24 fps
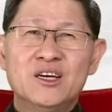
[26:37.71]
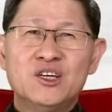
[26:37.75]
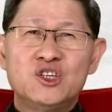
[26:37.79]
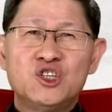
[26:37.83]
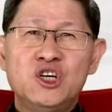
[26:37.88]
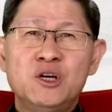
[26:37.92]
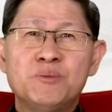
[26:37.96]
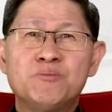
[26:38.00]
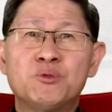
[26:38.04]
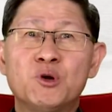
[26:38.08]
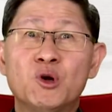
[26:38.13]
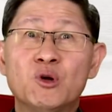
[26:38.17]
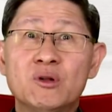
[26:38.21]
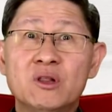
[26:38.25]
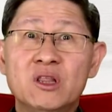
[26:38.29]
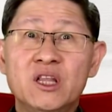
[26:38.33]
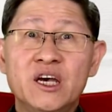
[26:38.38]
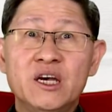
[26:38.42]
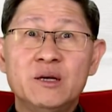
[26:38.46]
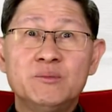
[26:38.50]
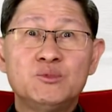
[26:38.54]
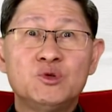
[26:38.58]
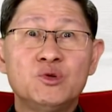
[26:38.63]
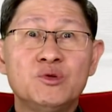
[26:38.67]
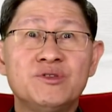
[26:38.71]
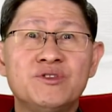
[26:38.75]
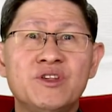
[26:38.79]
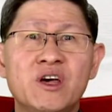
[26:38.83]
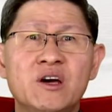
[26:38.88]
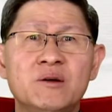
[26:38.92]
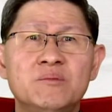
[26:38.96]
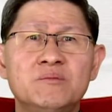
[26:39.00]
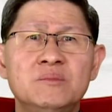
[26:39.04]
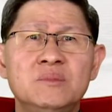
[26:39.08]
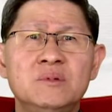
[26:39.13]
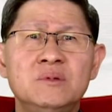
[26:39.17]
She proclaimed to
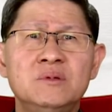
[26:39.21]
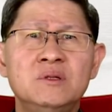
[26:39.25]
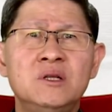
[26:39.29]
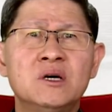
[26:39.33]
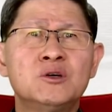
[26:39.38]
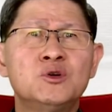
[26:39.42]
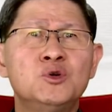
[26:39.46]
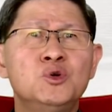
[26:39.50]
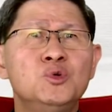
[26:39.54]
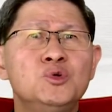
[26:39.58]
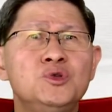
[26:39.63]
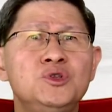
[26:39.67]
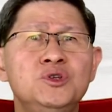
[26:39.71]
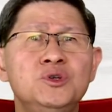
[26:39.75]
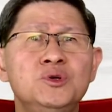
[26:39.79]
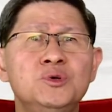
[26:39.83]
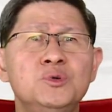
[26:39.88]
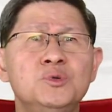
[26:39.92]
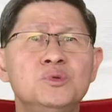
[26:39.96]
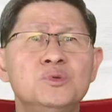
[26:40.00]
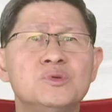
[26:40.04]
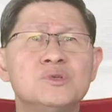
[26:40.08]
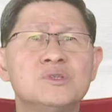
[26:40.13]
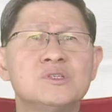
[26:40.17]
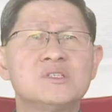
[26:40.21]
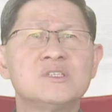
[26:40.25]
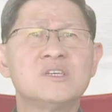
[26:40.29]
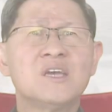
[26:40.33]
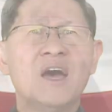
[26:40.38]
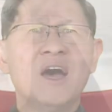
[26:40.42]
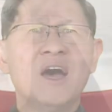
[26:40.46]
them the good news,